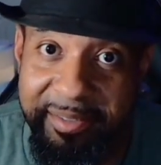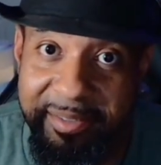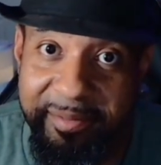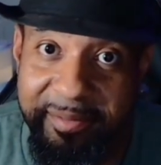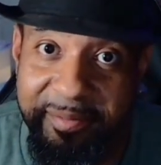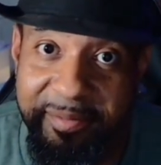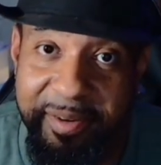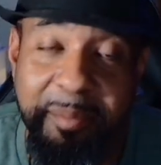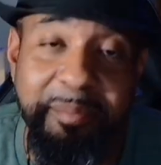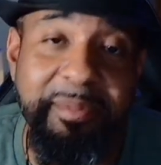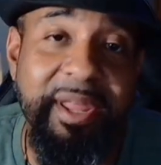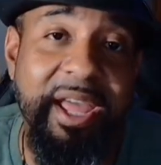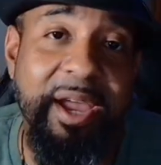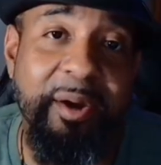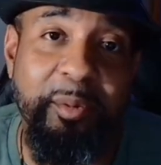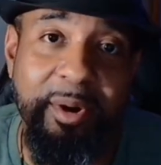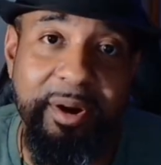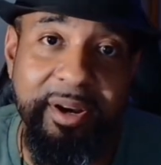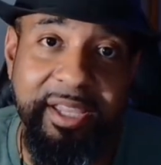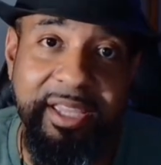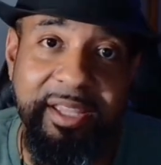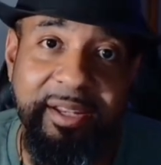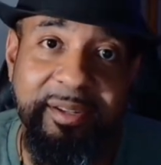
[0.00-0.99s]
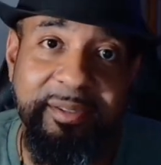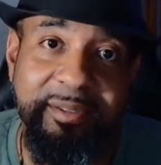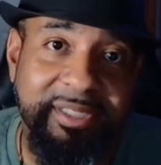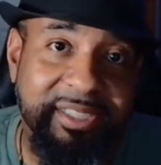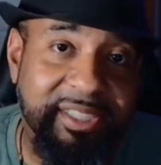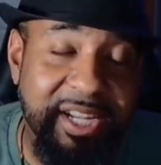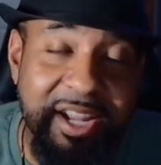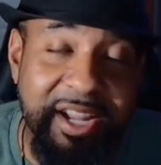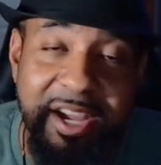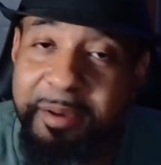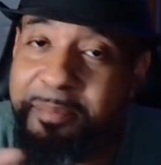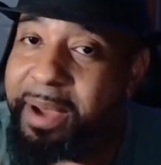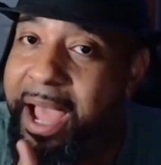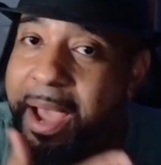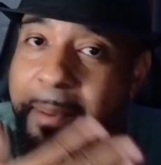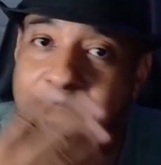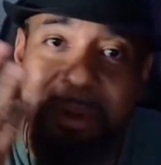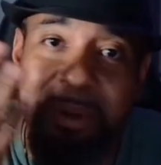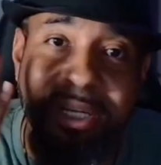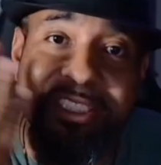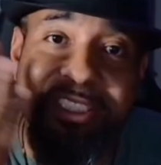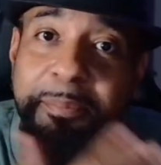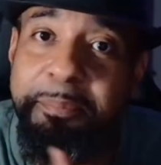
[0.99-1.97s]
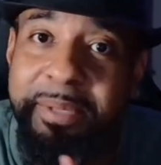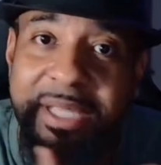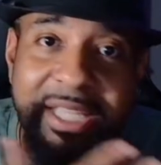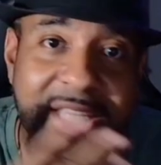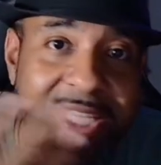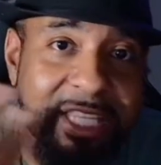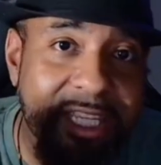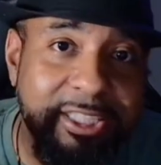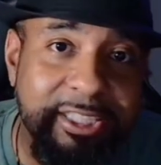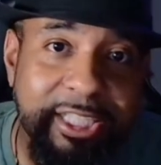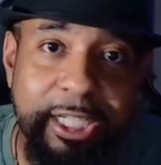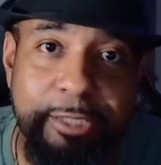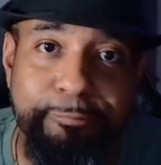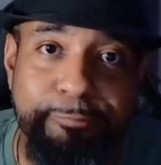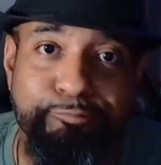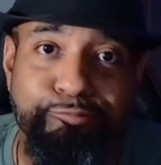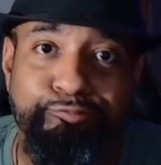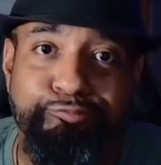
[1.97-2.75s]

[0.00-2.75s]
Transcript: from that working, stung by a bunch of bees. And